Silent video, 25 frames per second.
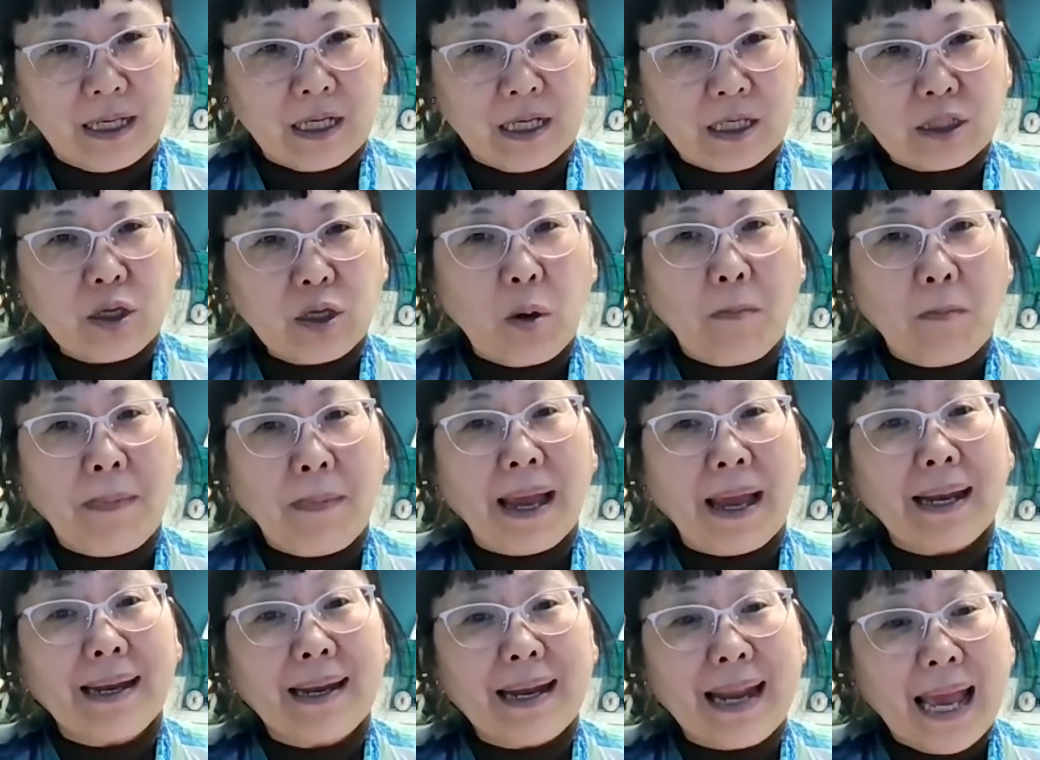So
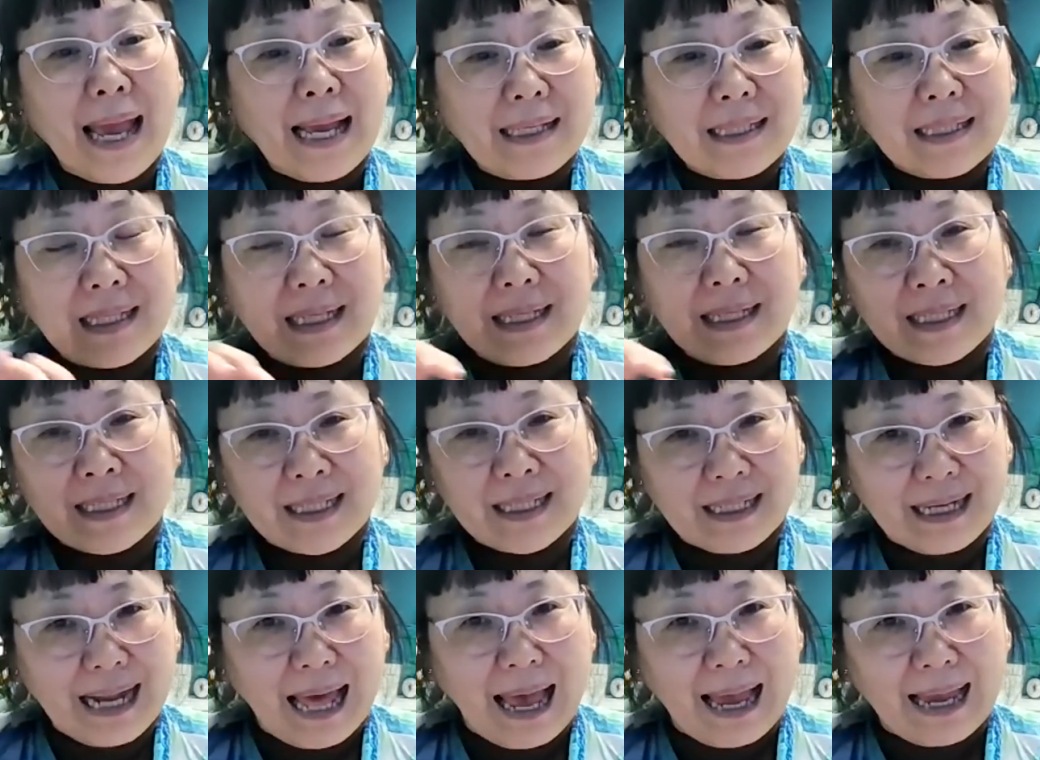my next
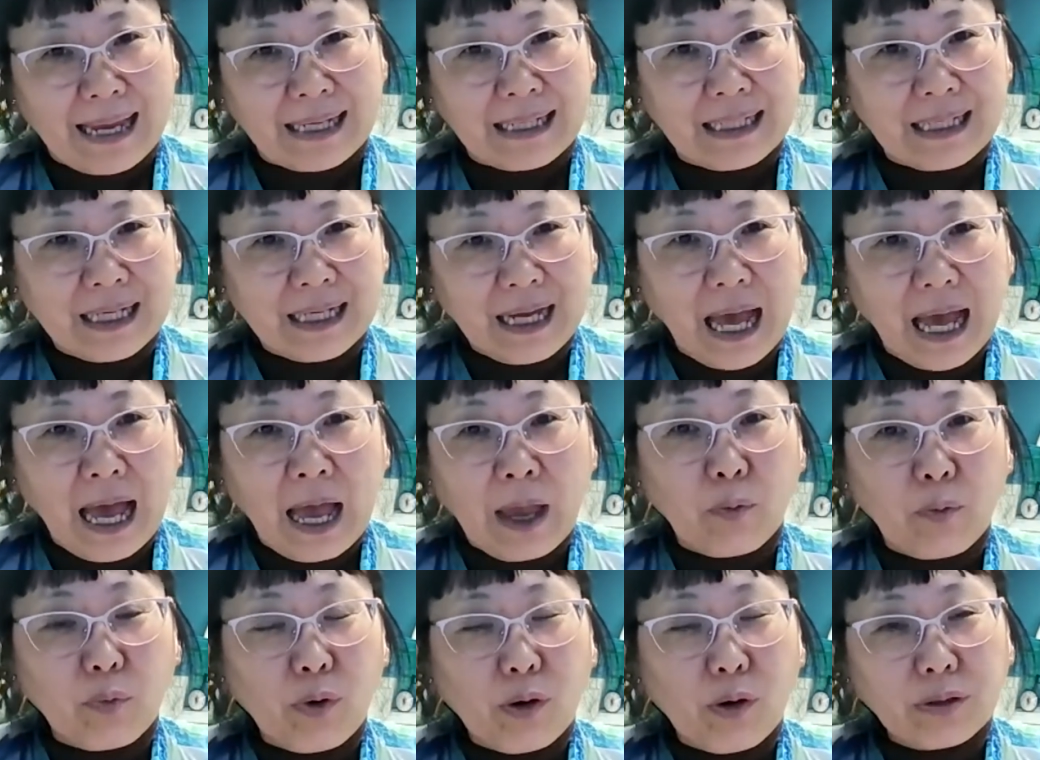slide,
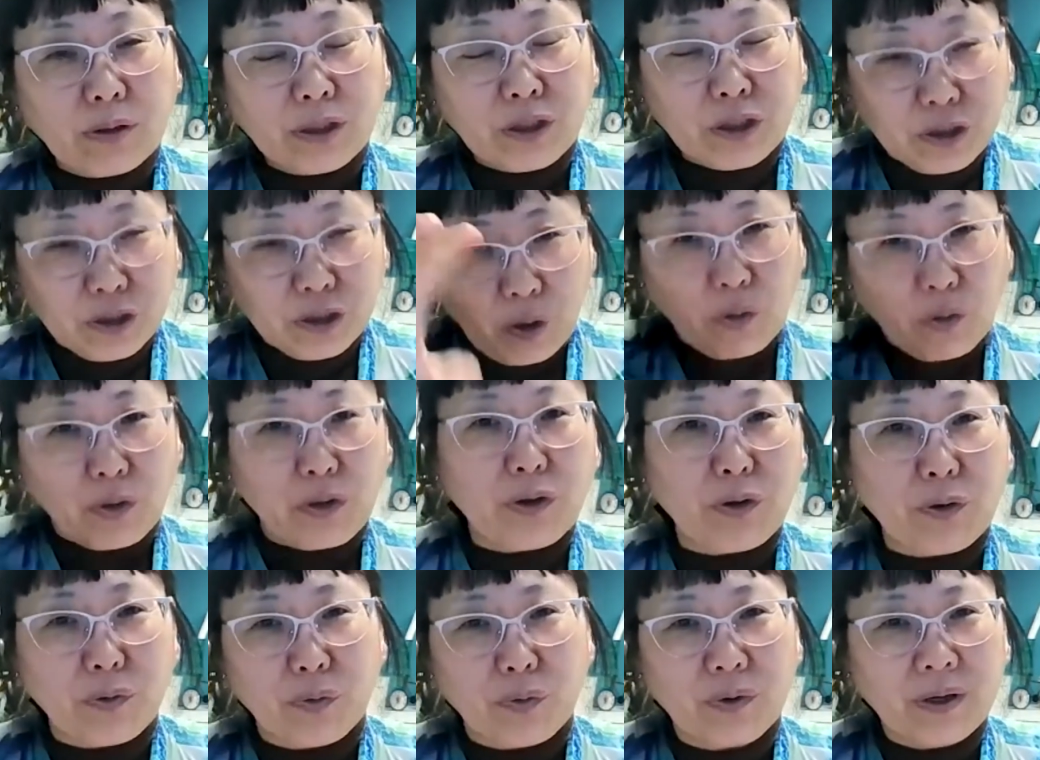I will show
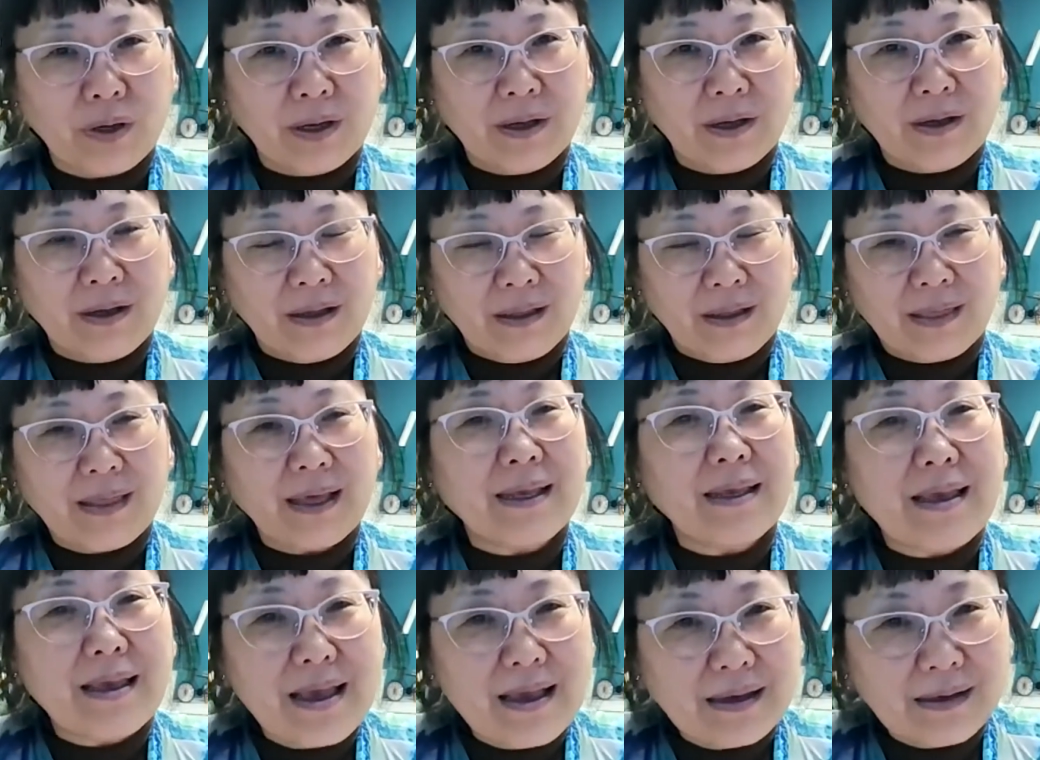you
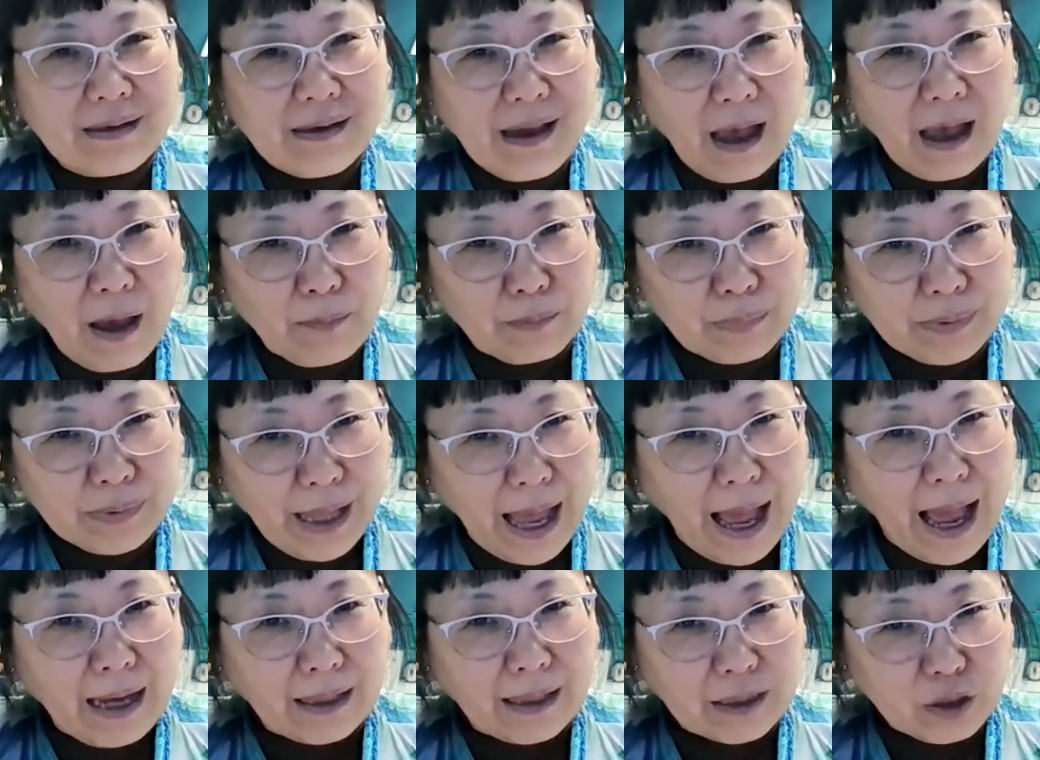the income
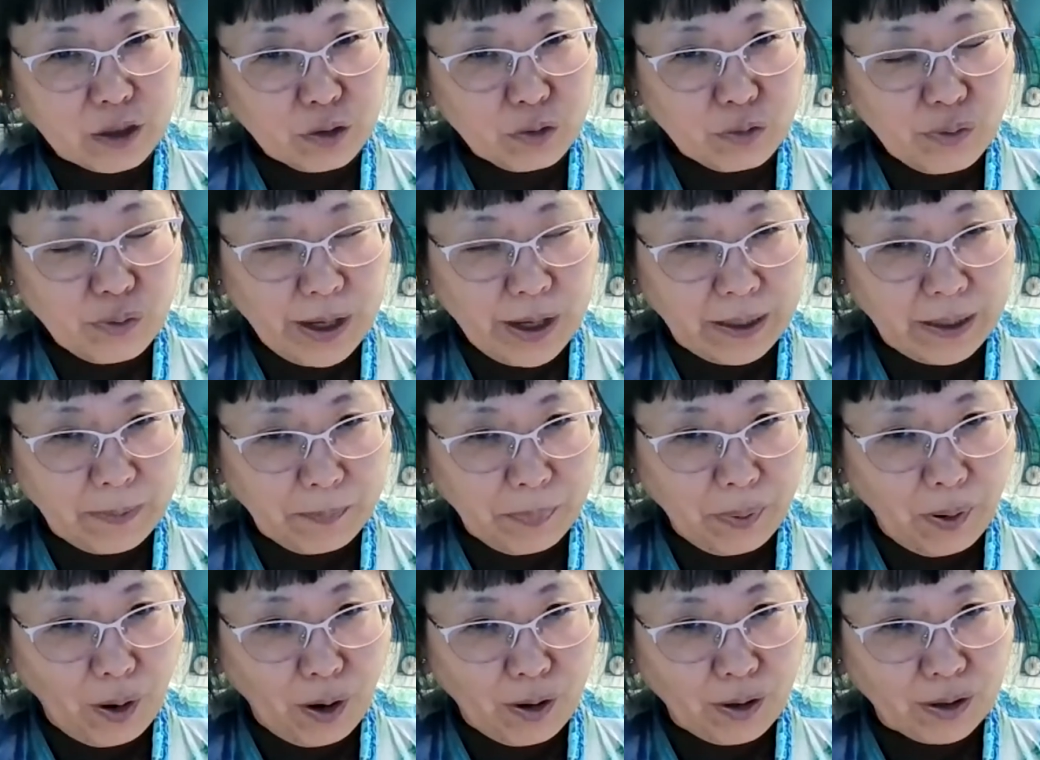tax credit
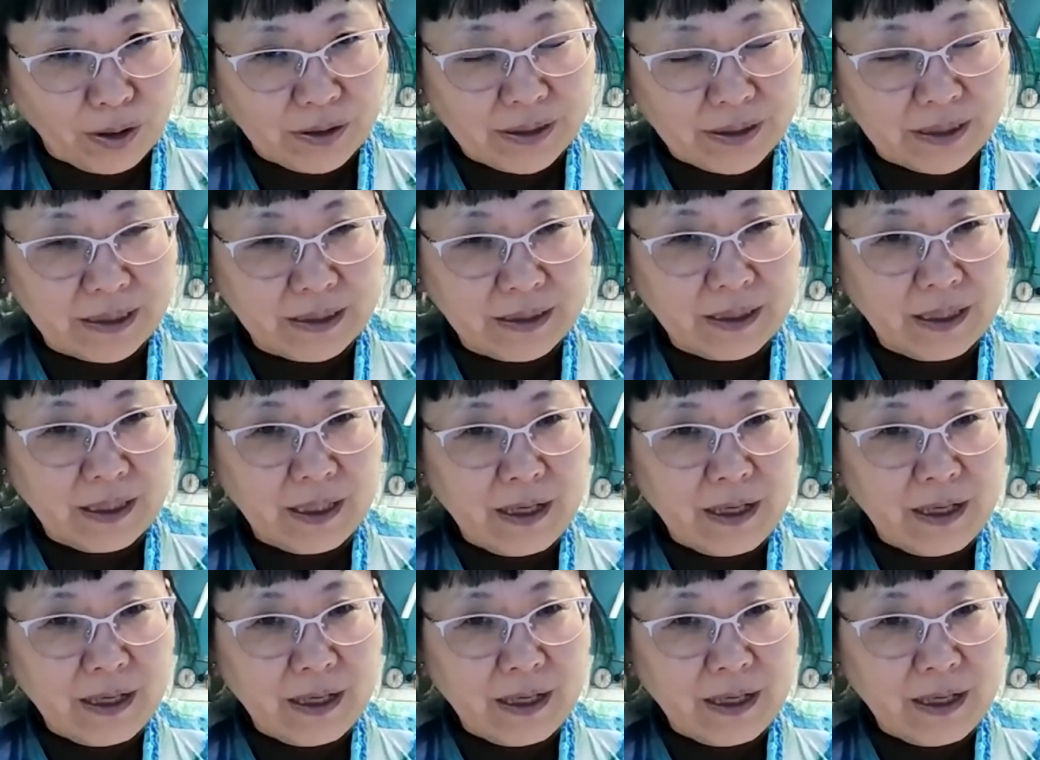part.